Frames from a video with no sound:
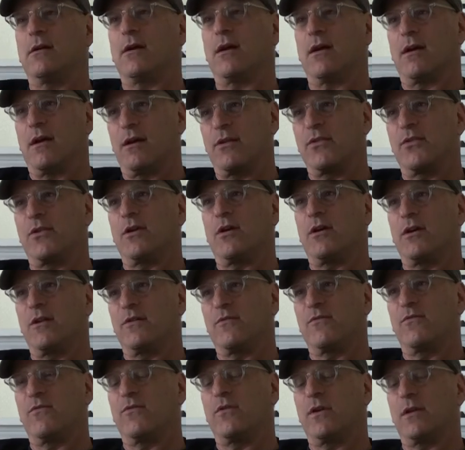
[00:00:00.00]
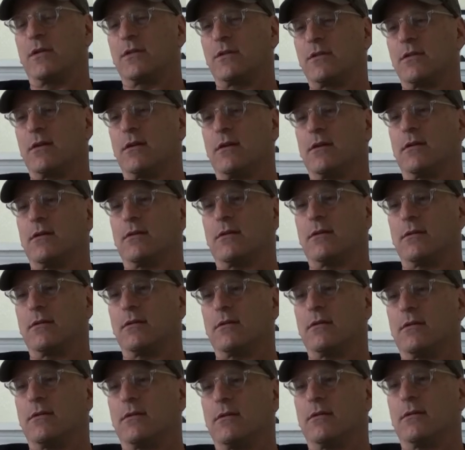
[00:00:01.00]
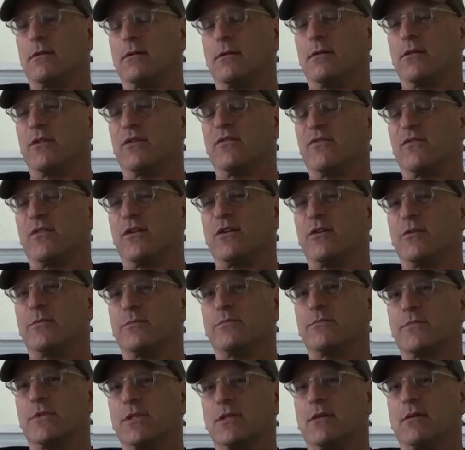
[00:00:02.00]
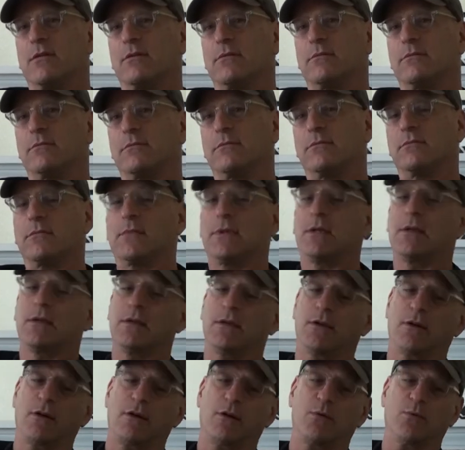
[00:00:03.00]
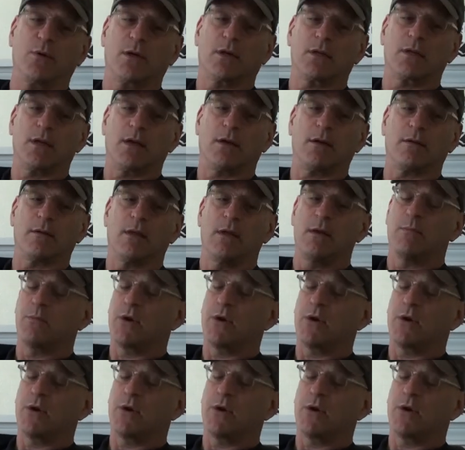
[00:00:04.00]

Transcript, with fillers: I thought it fit the film, so it all worked out.